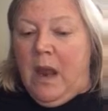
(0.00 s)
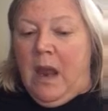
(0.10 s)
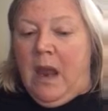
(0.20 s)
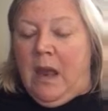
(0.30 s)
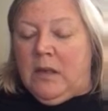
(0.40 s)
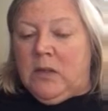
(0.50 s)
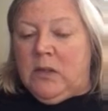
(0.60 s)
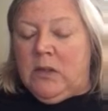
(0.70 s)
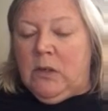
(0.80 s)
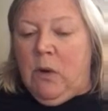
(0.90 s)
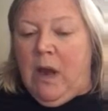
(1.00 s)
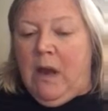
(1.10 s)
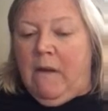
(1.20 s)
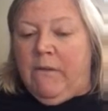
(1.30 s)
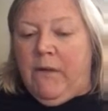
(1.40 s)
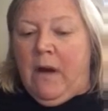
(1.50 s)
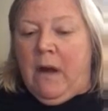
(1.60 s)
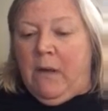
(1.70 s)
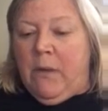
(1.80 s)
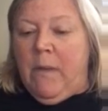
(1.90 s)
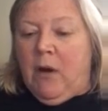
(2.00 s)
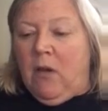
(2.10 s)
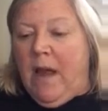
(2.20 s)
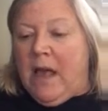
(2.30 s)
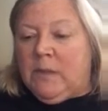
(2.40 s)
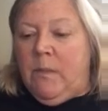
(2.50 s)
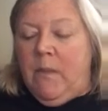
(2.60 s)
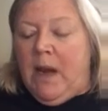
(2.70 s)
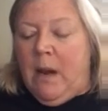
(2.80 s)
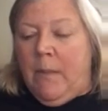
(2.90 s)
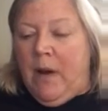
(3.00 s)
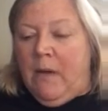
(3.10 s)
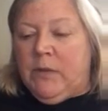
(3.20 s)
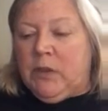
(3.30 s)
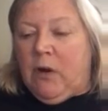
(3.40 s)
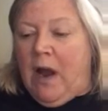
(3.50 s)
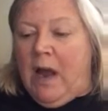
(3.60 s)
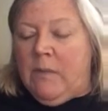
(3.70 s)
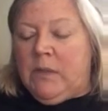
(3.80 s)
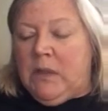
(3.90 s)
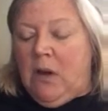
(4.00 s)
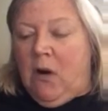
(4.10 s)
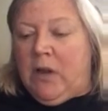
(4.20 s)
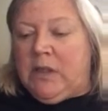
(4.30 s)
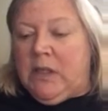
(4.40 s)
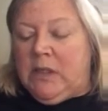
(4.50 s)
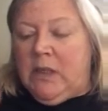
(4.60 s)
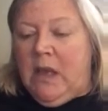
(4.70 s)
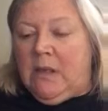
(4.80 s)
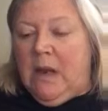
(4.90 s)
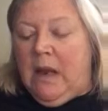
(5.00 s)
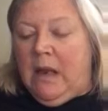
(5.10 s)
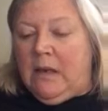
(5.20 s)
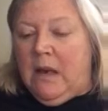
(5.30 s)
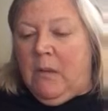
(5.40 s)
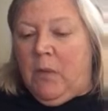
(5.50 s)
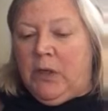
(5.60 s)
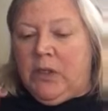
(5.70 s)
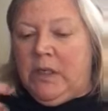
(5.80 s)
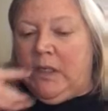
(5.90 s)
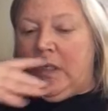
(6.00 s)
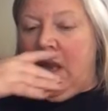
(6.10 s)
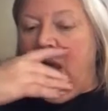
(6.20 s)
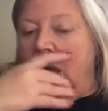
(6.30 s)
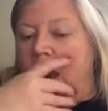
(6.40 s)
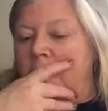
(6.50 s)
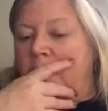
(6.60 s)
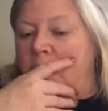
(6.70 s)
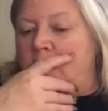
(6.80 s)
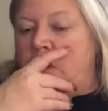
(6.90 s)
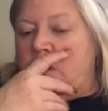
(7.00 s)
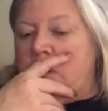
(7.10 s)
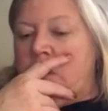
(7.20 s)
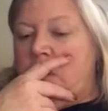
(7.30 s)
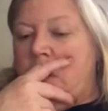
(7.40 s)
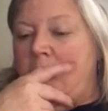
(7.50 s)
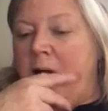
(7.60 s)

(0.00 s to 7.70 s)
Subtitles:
And you have the middle class made up of scribes, artisans, and merchants, and farmers,